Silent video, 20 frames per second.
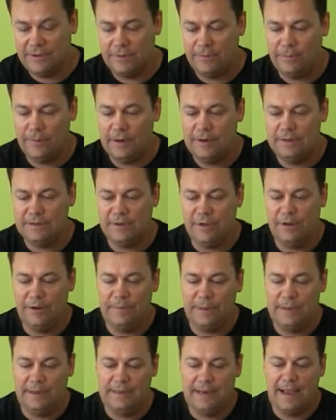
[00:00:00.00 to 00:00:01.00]
One is going to be
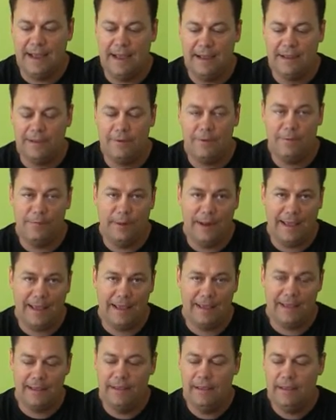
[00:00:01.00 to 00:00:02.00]
dark or
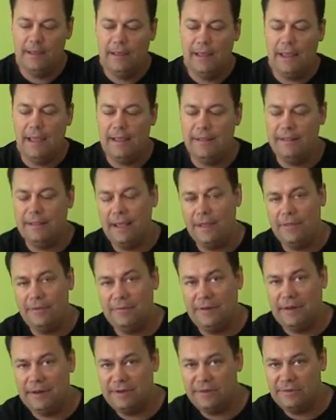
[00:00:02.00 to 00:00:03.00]
black, and the other
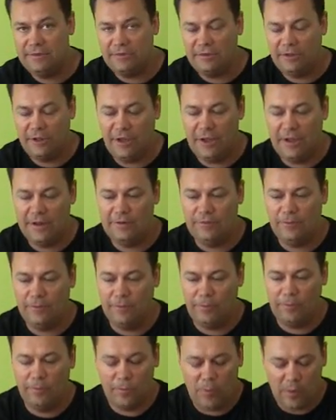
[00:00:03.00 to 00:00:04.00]
end is light
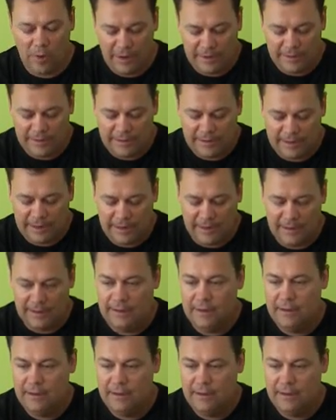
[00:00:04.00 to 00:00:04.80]
or white in colour.